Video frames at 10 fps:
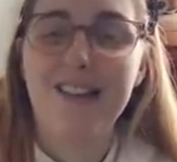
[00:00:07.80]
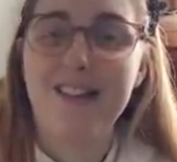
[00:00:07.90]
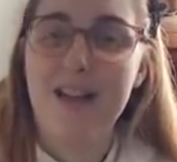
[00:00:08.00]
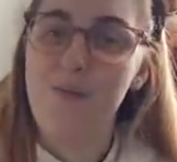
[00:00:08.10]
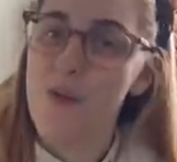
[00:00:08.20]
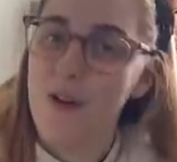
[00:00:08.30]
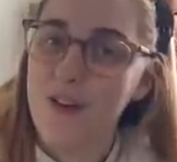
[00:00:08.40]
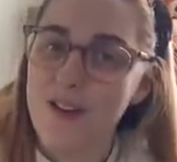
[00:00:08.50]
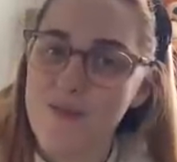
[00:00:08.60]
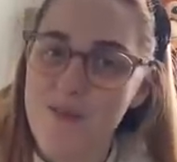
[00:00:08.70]
and
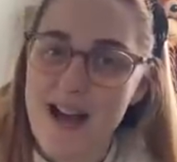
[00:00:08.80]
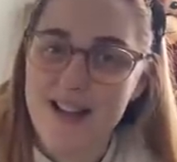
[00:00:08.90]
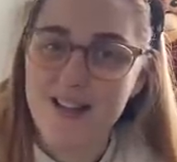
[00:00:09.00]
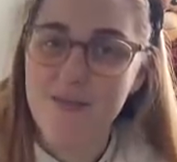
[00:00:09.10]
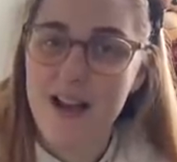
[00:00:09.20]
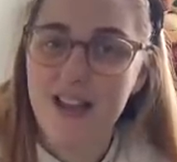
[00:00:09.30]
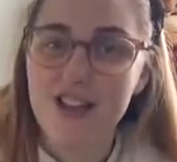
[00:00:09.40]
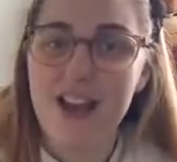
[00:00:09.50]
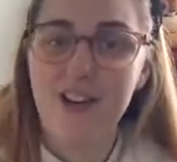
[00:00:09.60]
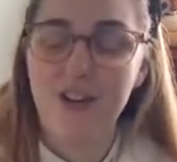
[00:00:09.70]
welcome back to my
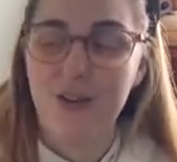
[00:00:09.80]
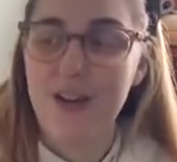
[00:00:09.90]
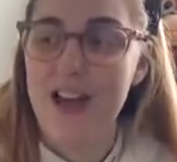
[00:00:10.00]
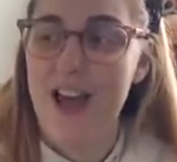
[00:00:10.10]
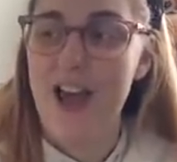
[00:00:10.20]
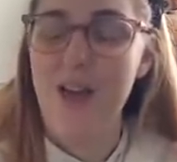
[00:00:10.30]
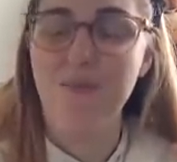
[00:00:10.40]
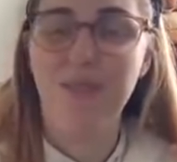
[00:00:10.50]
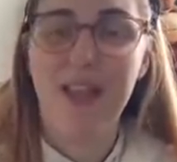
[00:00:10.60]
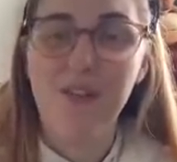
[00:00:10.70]
channel.
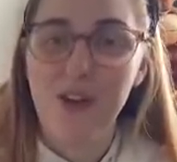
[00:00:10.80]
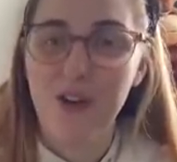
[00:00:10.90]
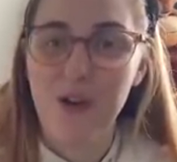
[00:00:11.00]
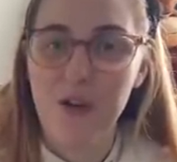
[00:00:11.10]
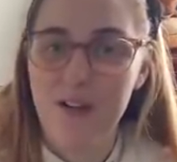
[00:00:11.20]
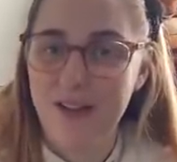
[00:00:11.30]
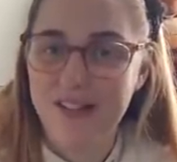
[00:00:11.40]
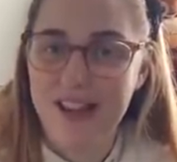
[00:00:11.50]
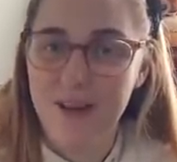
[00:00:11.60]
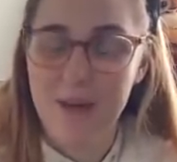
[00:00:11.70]
If you're new around
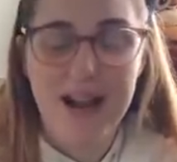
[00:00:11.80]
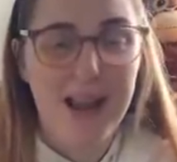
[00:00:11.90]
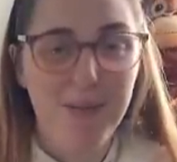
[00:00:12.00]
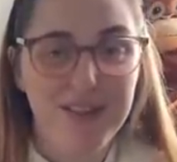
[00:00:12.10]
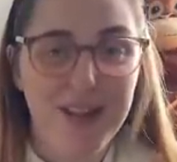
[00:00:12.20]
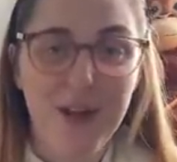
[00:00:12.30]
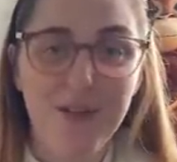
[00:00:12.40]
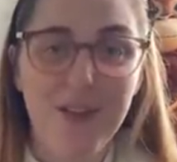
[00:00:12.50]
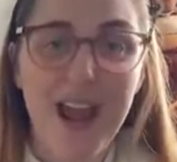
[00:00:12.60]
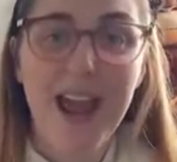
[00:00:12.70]
here, my name's
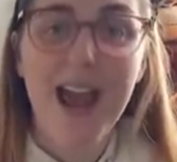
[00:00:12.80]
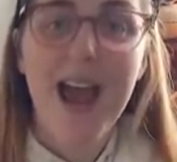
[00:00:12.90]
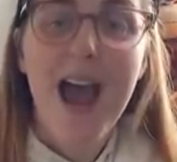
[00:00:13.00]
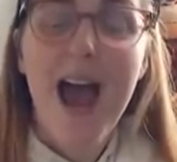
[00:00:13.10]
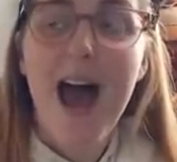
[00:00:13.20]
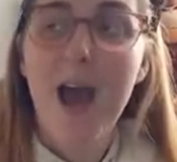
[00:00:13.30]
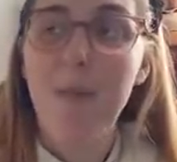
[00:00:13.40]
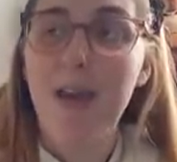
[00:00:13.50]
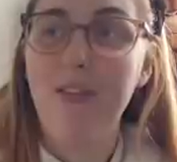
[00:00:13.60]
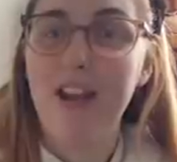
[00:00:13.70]
Sophie. I
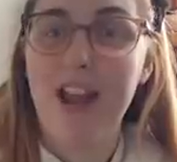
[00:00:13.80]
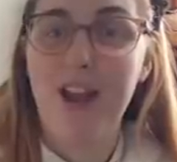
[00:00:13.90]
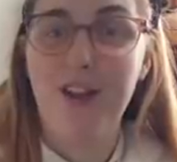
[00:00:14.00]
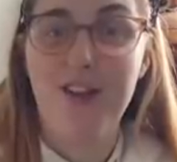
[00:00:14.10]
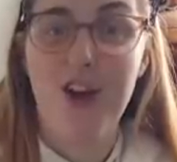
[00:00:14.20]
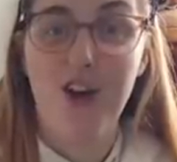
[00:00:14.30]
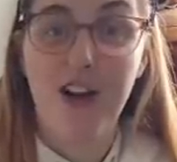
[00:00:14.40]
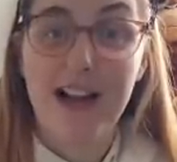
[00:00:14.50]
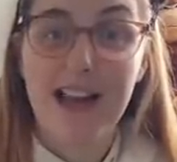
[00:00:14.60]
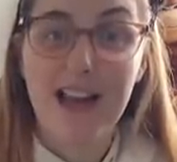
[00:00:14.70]
make videos on
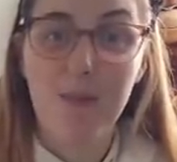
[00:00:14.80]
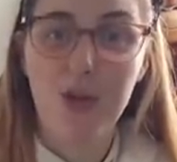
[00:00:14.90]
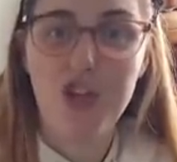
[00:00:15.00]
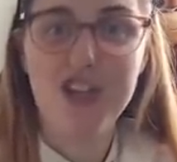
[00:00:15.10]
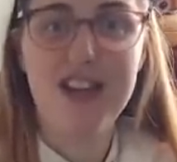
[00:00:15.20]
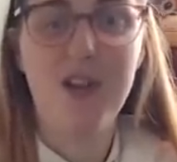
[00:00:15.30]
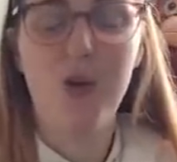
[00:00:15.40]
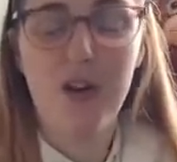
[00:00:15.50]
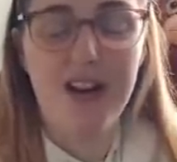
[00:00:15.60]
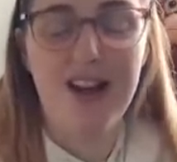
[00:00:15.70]
cleaning, budgeting,
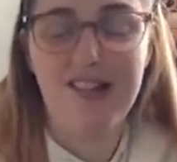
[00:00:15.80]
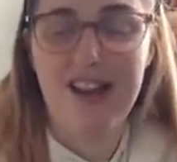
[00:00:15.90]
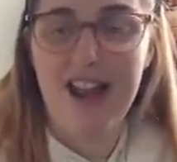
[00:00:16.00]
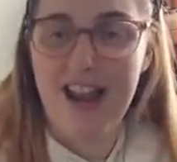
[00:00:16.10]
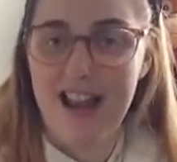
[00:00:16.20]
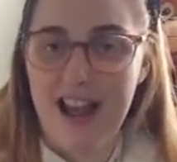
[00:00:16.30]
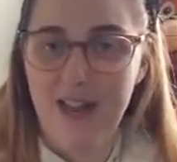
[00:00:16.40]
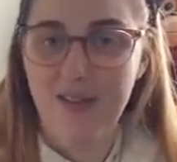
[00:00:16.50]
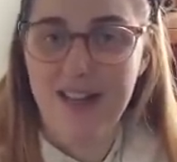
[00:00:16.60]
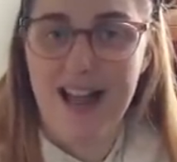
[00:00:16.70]
organising and
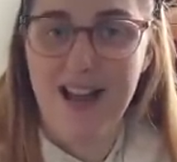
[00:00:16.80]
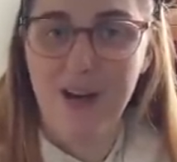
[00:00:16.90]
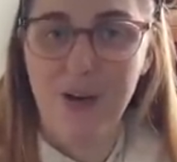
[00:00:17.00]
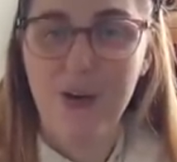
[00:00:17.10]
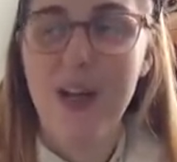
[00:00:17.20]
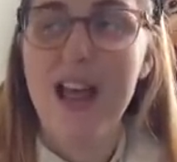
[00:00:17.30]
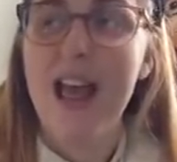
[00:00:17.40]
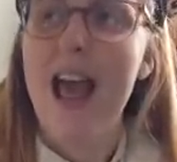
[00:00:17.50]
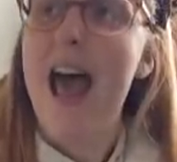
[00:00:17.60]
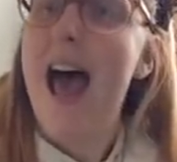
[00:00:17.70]
lifestyle.
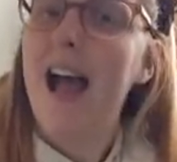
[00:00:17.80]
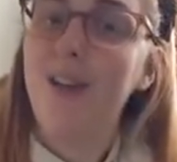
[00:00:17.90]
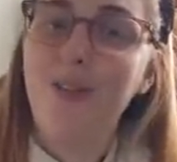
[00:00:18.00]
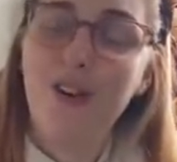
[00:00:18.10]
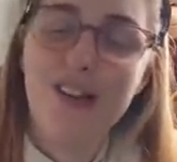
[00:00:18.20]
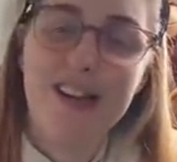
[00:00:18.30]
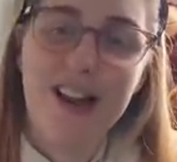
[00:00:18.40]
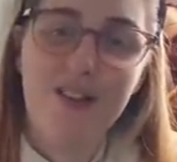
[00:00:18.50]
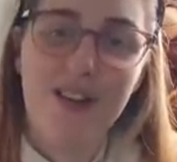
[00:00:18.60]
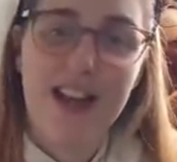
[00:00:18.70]
And for
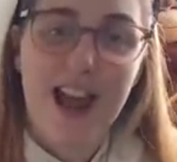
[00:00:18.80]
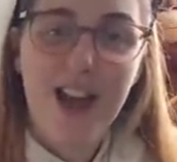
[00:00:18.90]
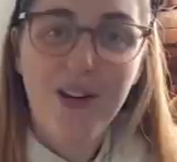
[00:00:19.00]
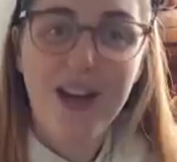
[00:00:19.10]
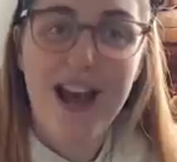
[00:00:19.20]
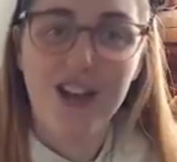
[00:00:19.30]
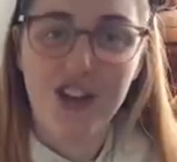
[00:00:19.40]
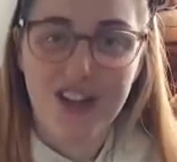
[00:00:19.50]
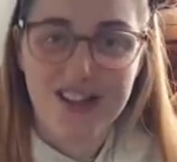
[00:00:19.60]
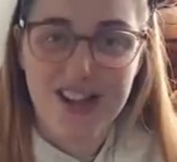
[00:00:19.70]
today's video, as you
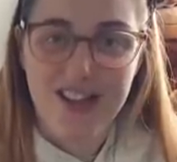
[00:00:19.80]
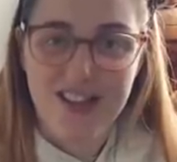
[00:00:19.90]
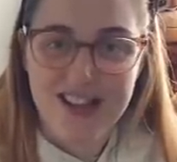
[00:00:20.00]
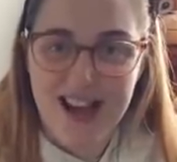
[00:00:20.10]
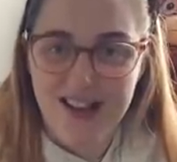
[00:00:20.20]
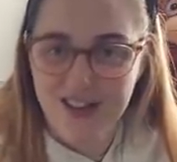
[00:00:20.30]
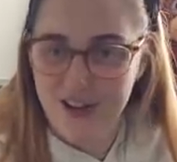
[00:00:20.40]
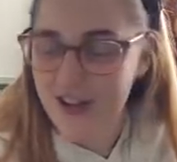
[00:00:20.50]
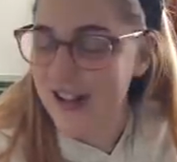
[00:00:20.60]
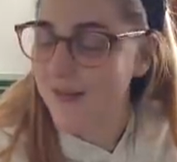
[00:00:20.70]
can see in the
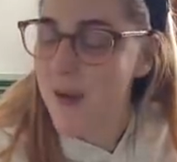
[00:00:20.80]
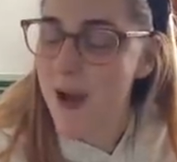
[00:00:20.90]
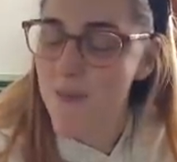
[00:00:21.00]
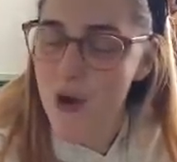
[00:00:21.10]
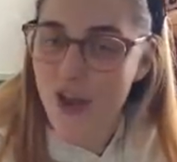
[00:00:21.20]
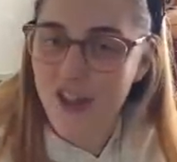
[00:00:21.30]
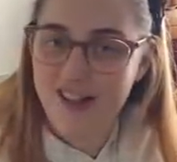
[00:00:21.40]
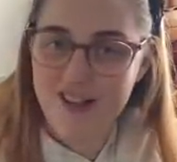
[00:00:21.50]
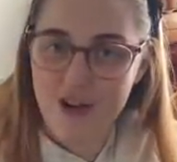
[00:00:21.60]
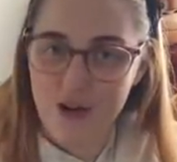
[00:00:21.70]
title, it's my birth
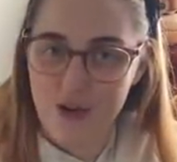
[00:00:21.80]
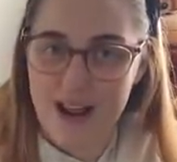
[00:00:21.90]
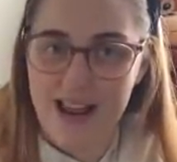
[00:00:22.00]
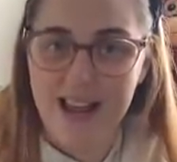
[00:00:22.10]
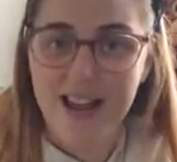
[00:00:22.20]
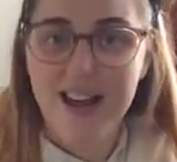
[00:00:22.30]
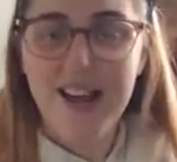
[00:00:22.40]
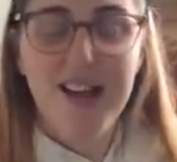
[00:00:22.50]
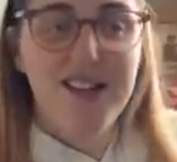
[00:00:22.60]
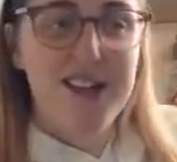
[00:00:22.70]
story.
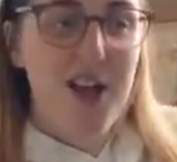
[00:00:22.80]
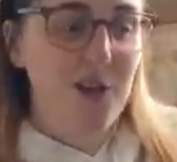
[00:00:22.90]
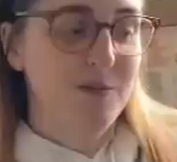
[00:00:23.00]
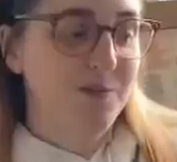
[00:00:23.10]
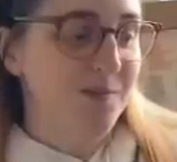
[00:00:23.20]
So